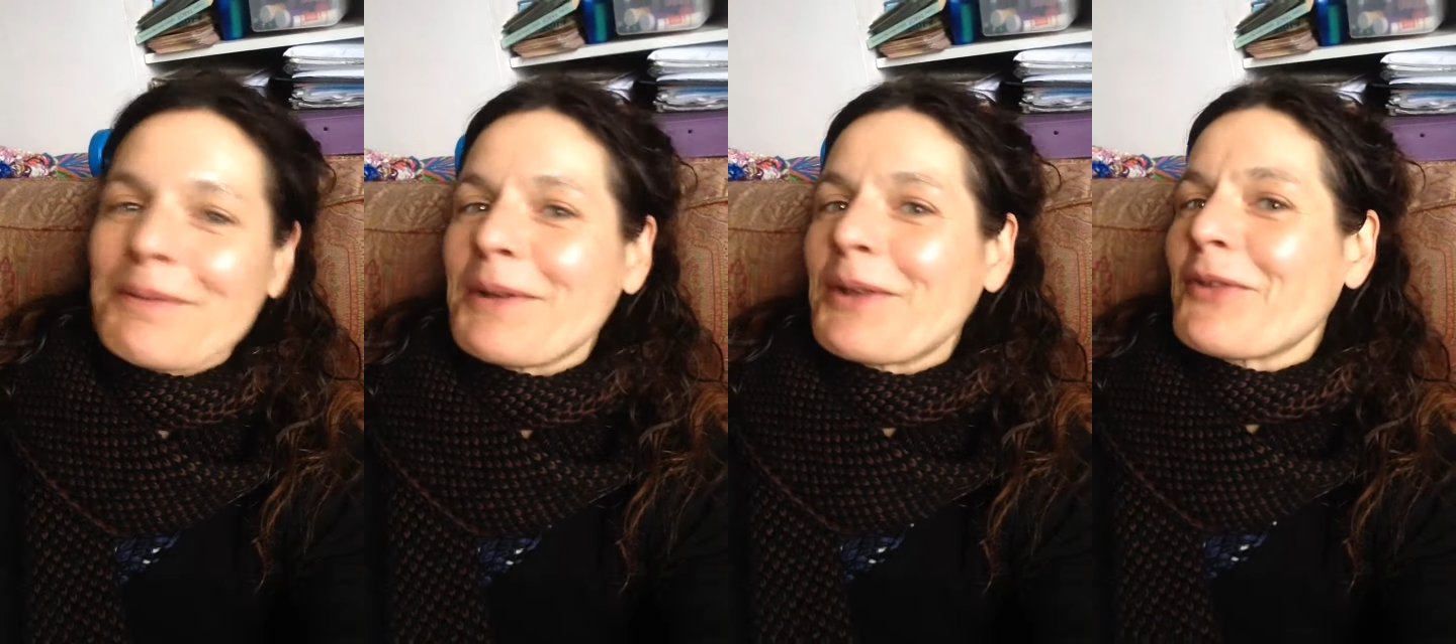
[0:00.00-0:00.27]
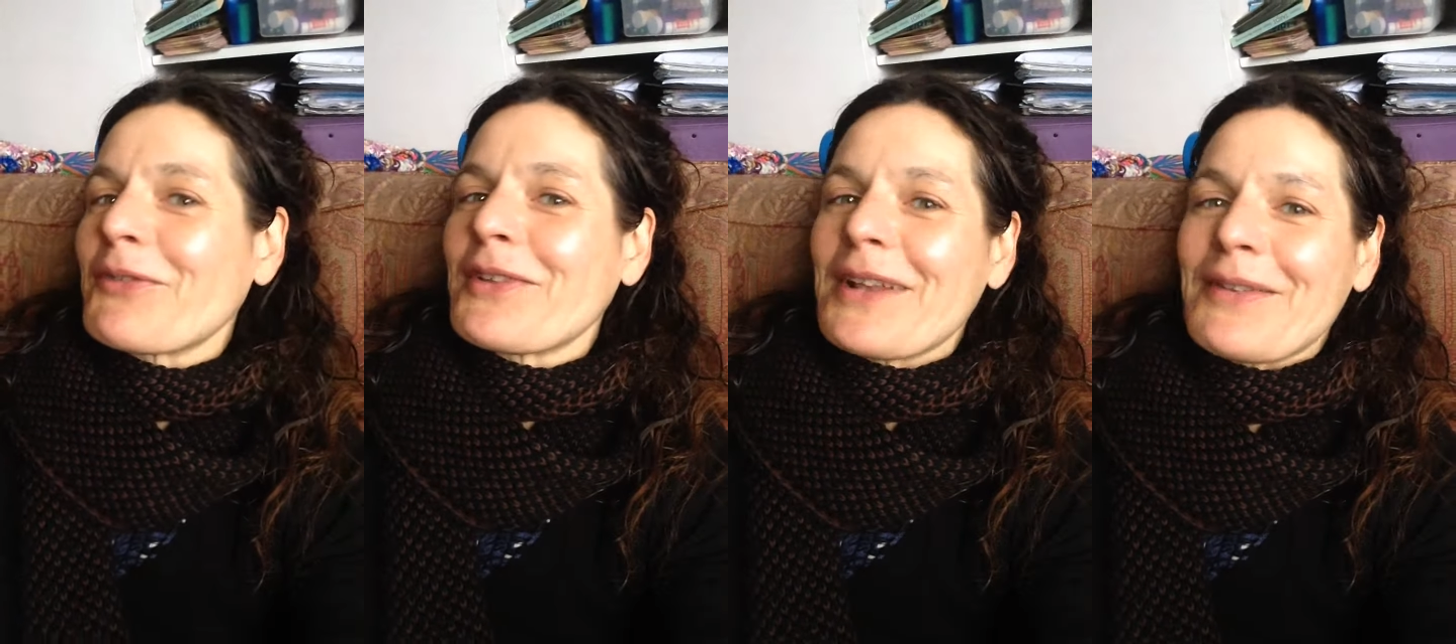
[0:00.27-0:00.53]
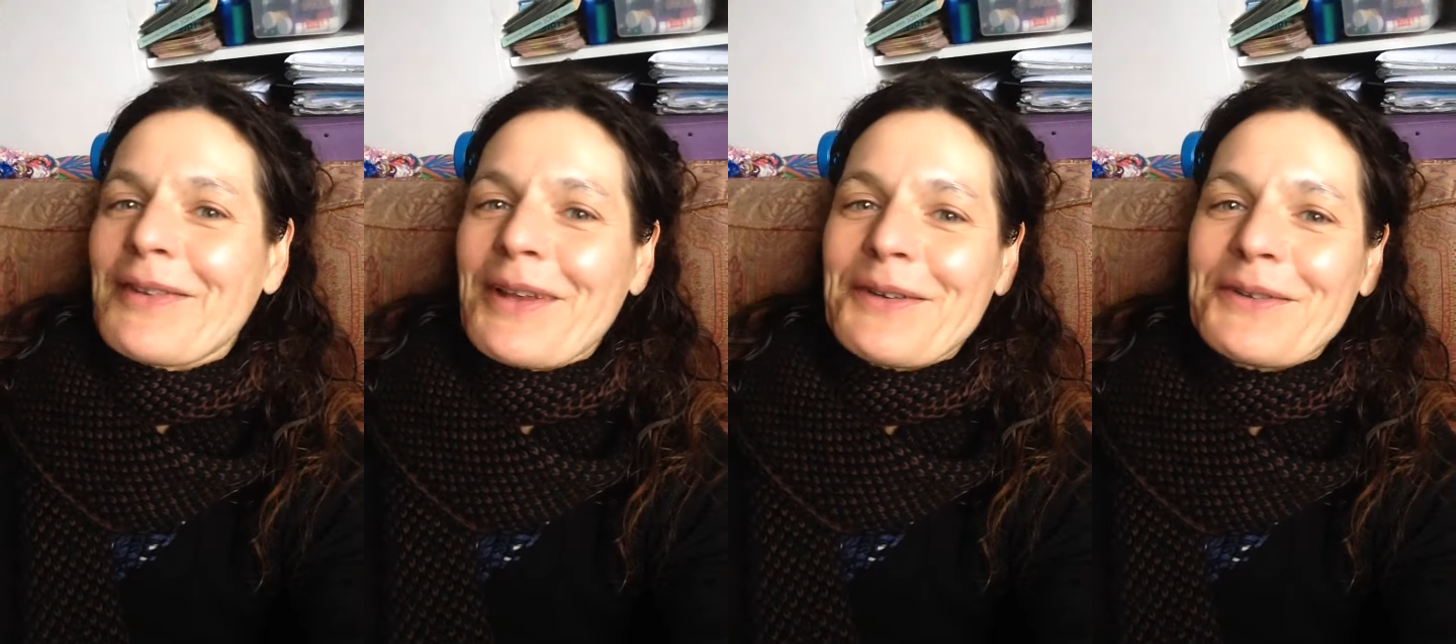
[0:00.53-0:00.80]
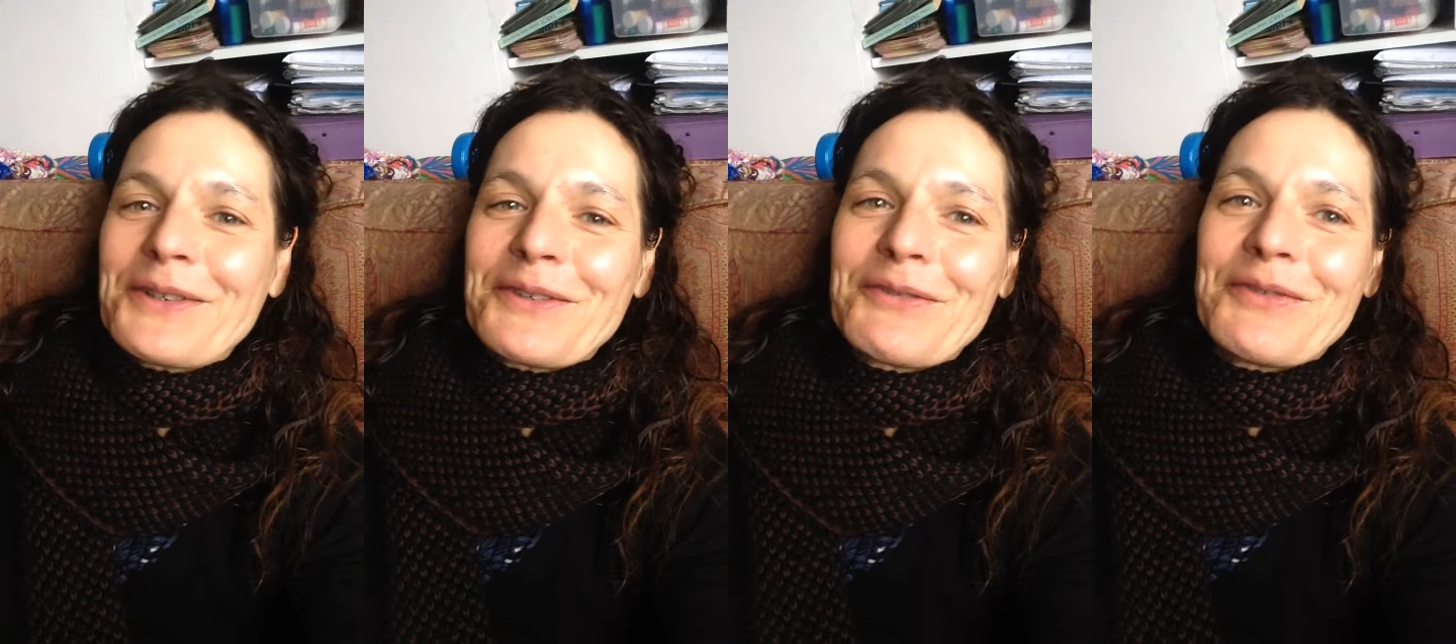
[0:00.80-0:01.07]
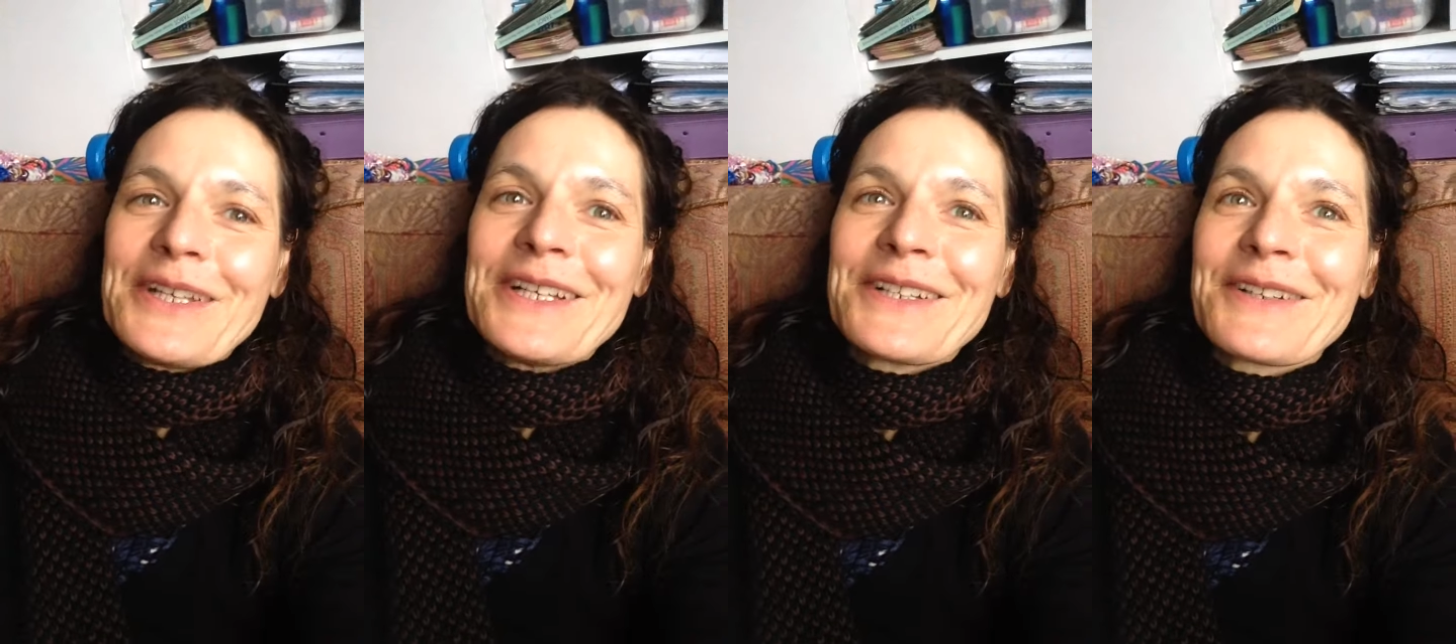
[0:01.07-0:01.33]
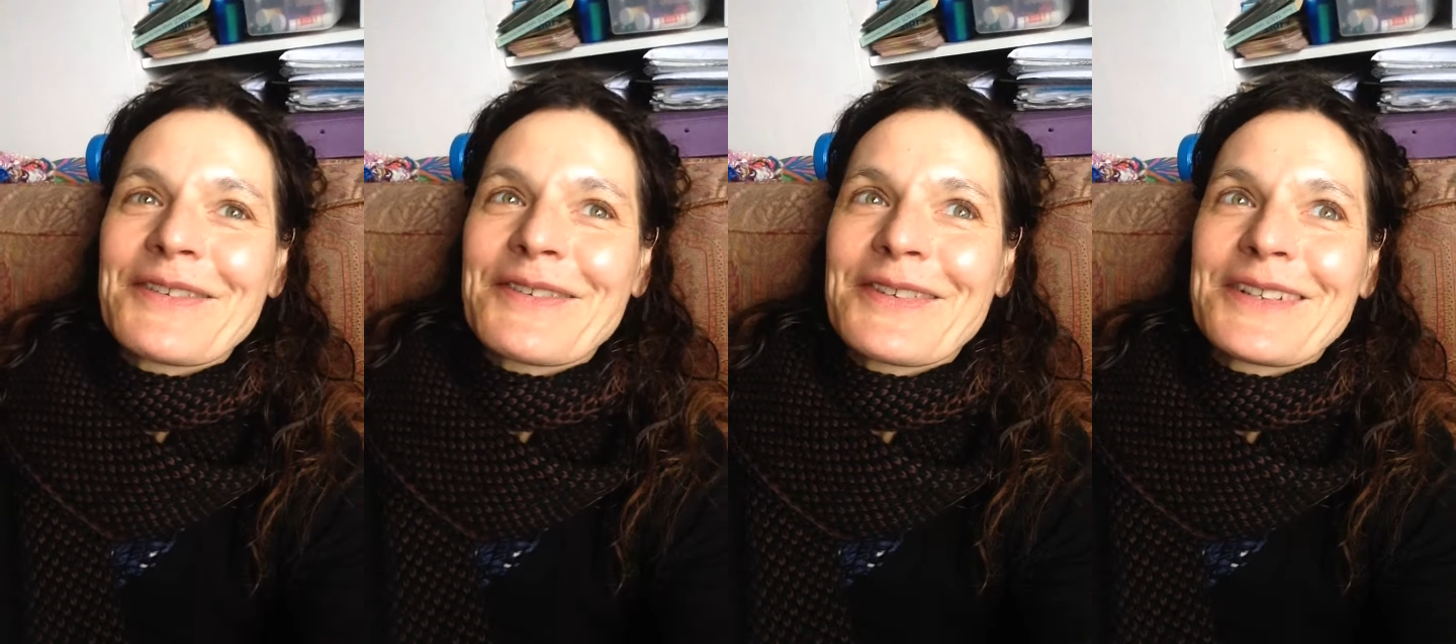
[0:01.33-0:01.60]
because that's how it
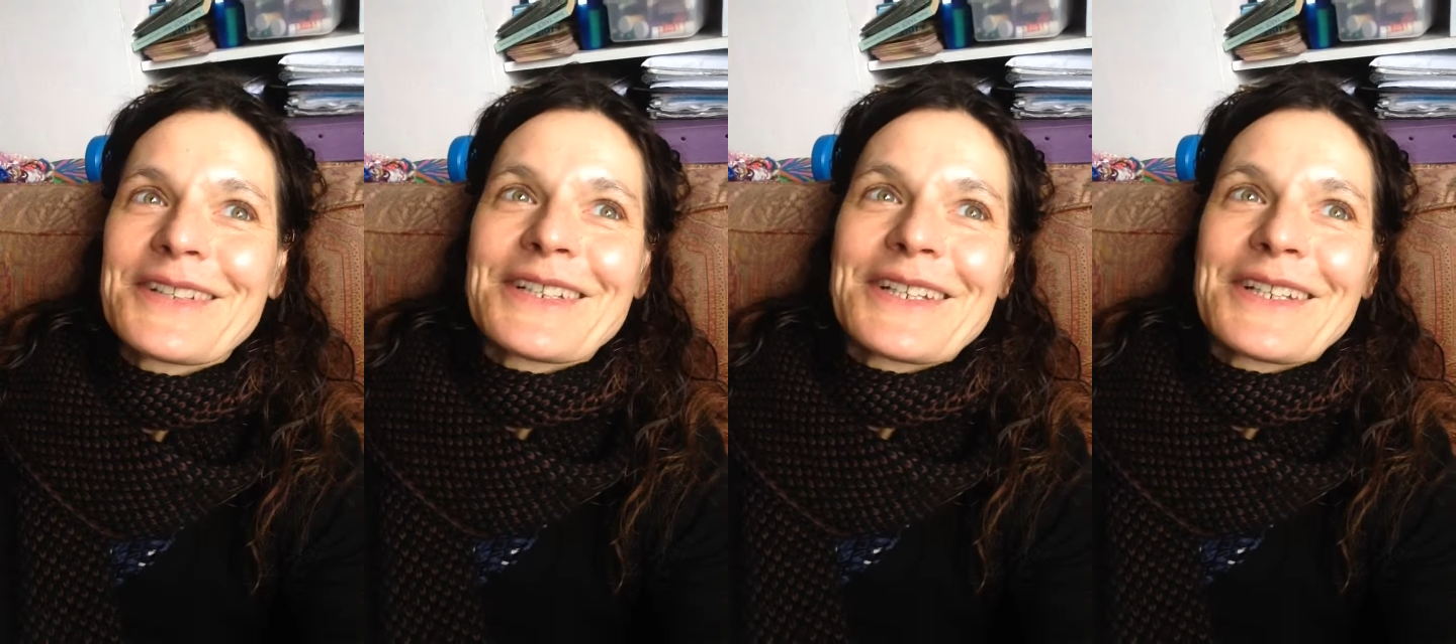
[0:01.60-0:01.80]
feels.